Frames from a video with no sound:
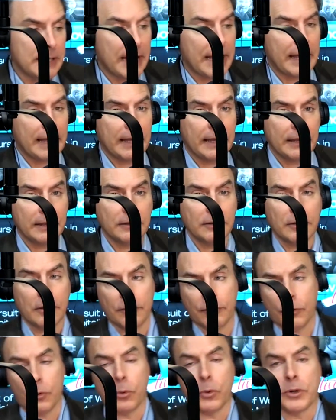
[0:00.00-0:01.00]
And
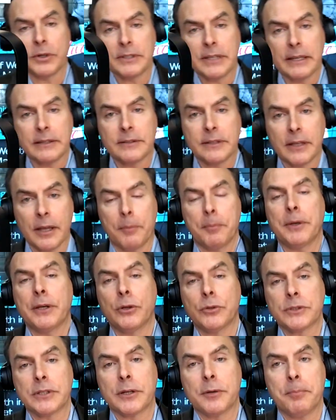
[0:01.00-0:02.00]
of course, as the company
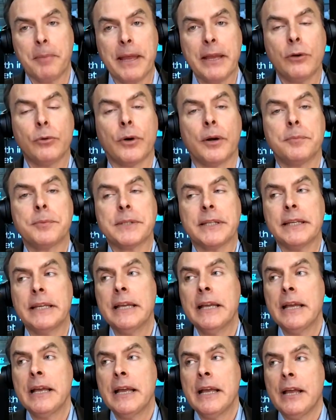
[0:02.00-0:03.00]
goes into bankruptcy,
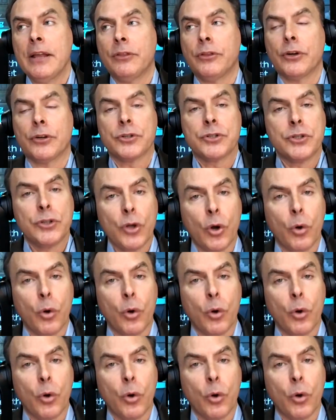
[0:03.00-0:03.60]
there's no